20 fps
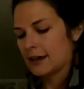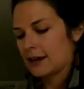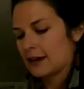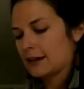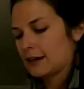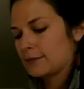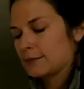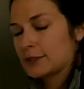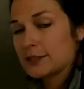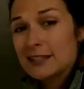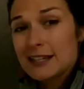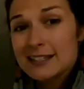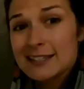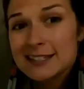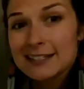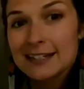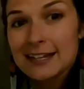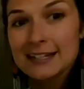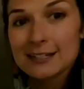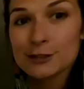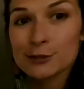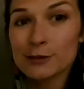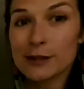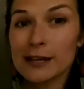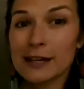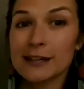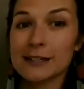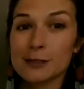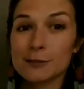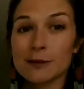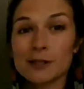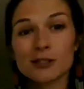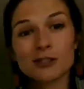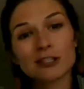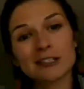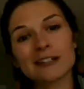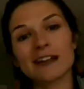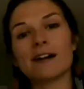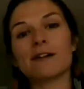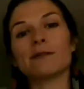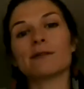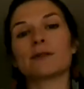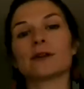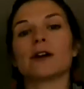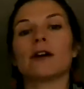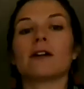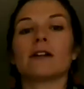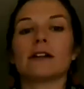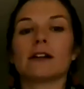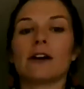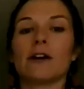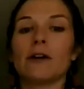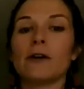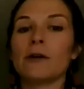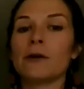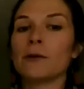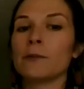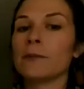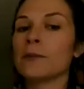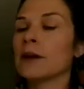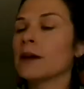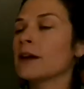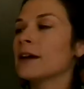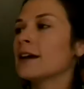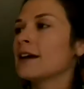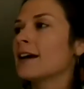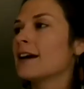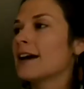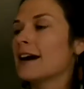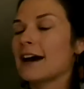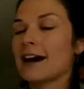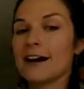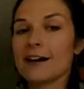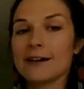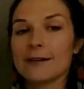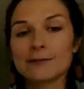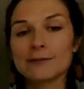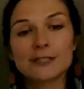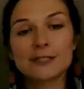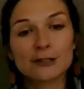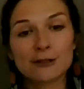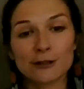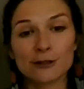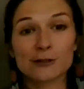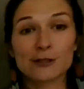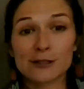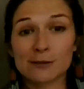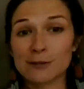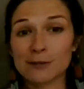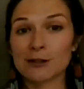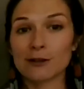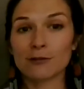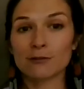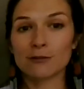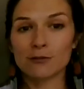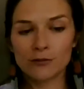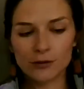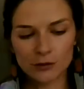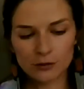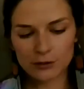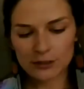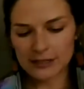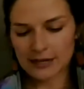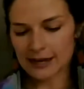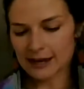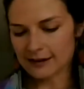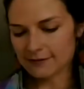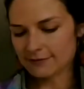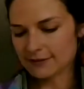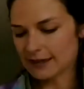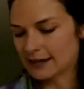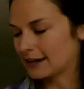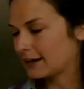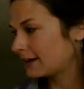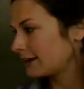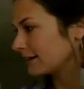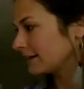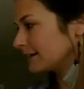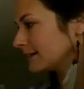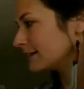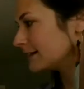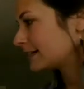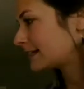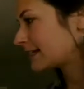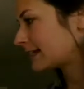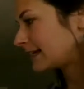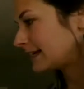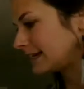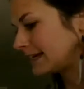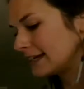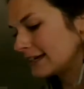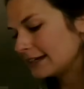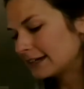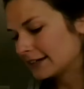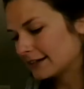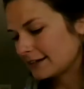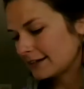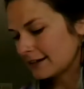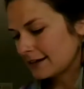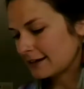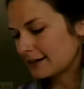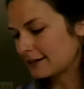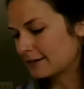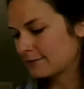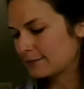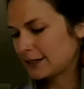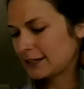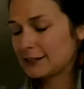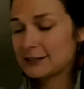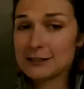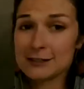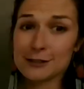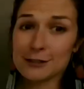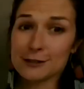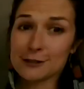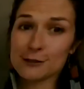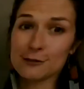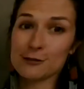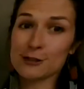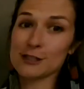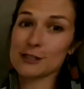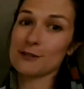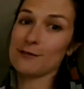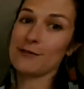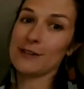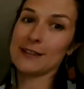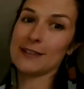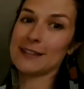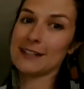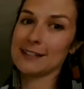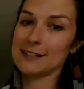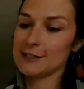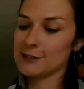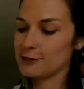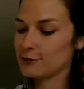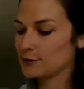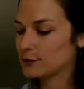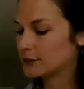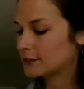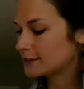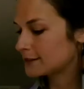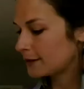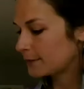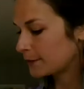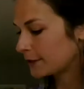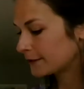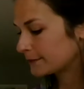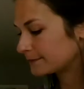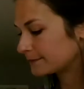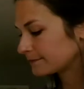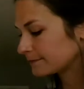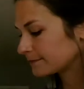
Um, so that's a nice way, especially now when we're all at home, um, to grow some of your own food and have that to eat. Um, and it's also just a fun thing to do in the summer.